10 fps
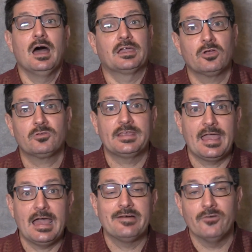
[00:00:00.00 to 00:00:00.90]
I currently
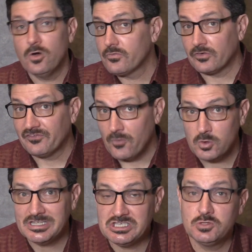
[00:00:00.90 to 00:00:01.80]
have over
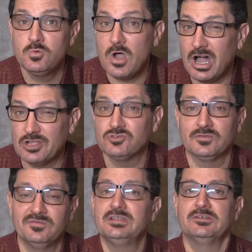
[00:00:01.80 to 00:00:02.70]
forty-two
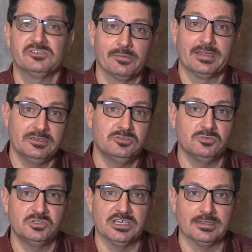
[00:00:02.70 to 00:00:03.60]
hundred videos on my
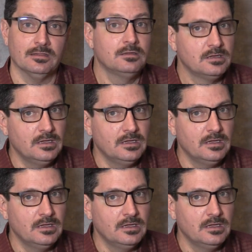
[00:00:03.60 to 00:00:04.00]
YouTube channel,